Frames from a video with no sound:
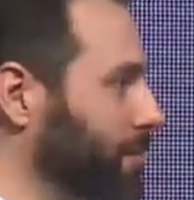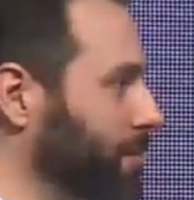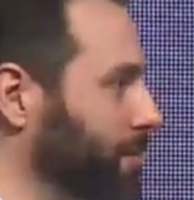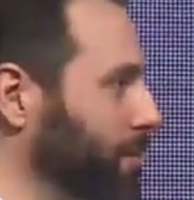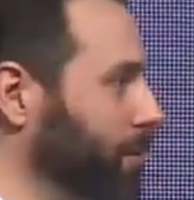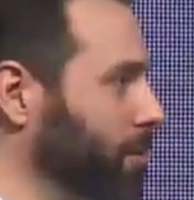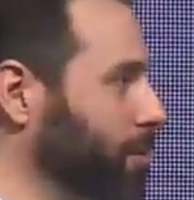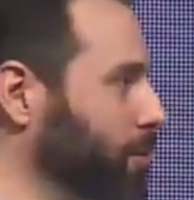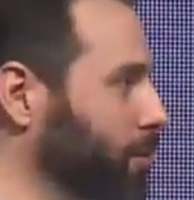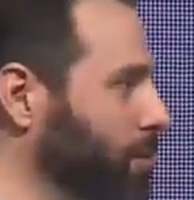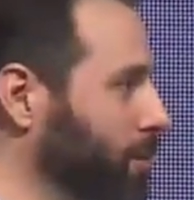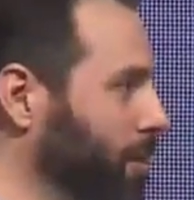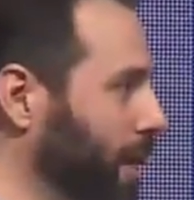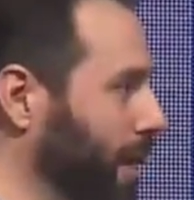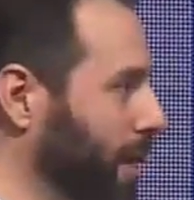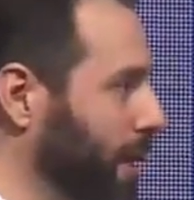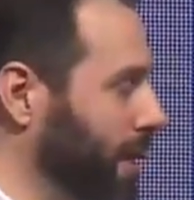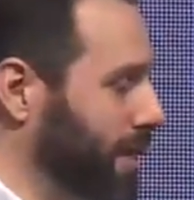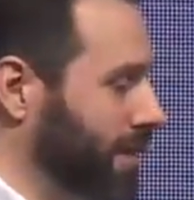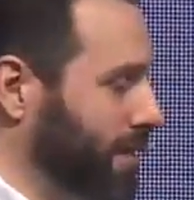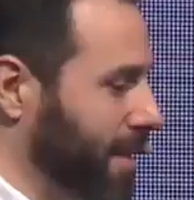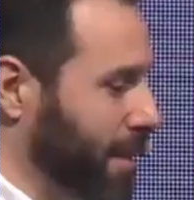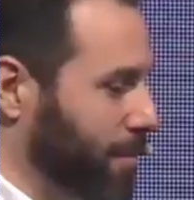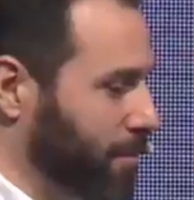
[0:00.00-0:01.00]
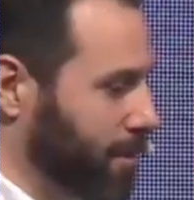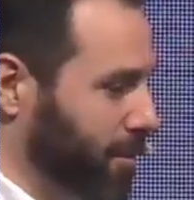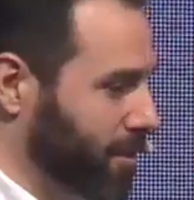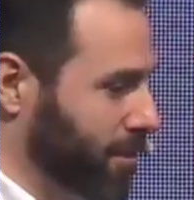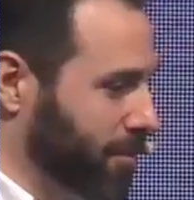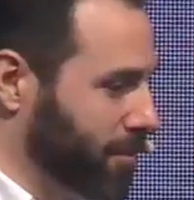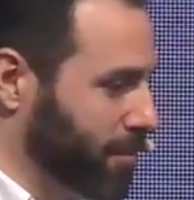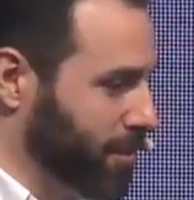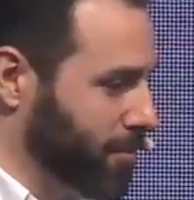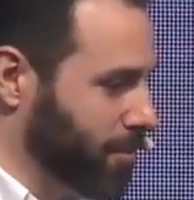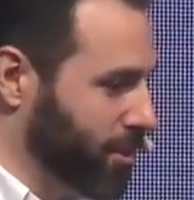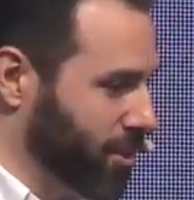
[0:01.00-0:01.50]
few uh, examples
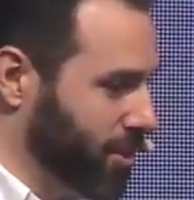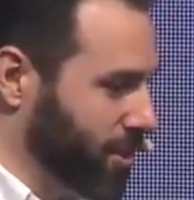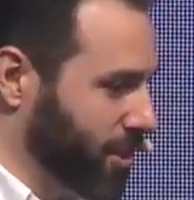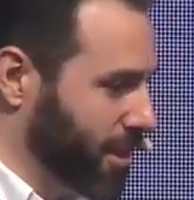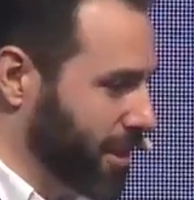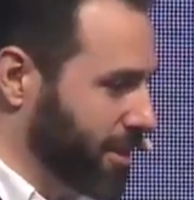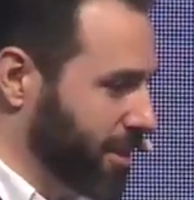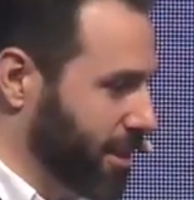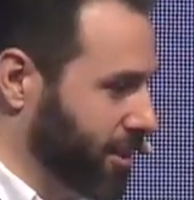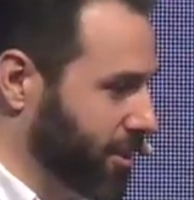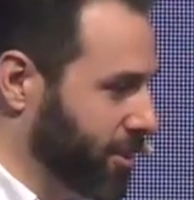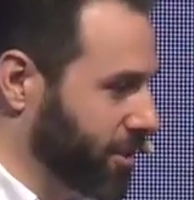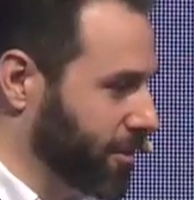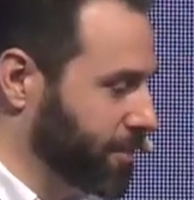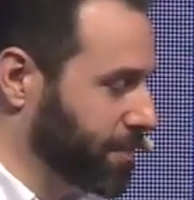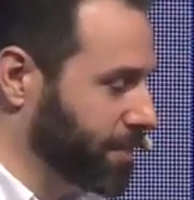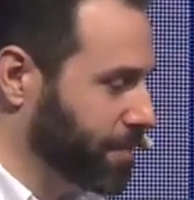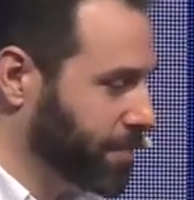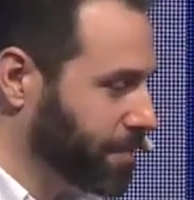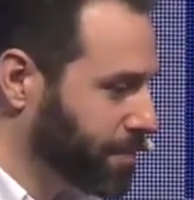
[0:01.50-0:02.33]
of commercialization.